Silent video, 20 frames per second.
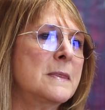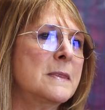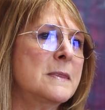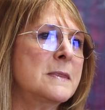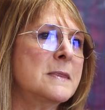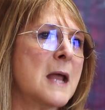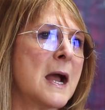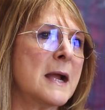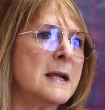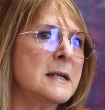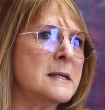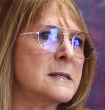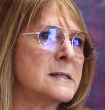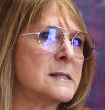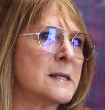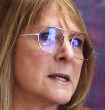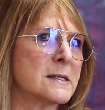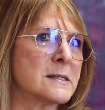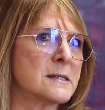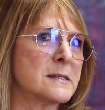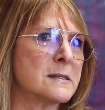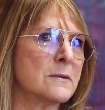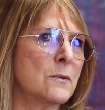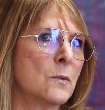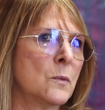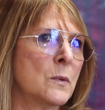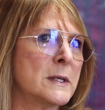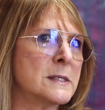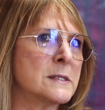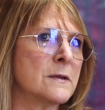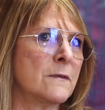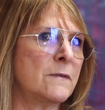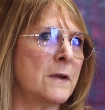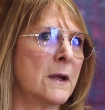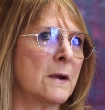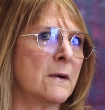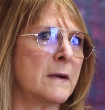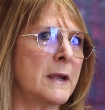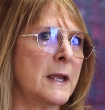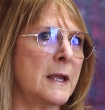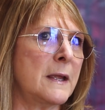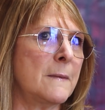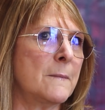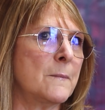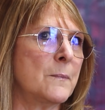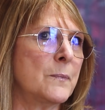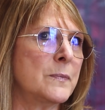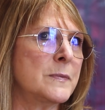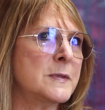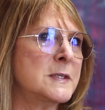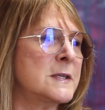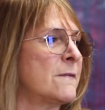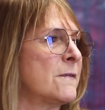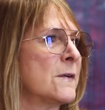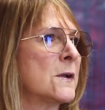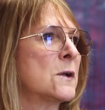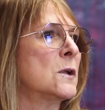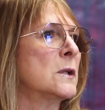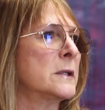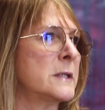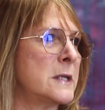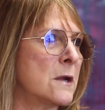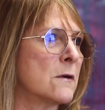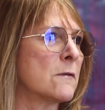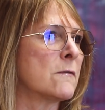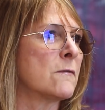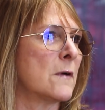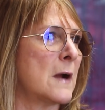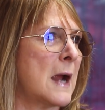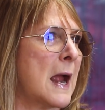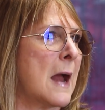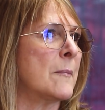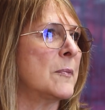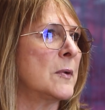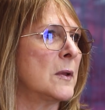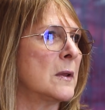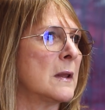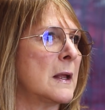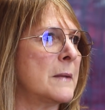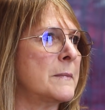96 was a very difficult year for Apple.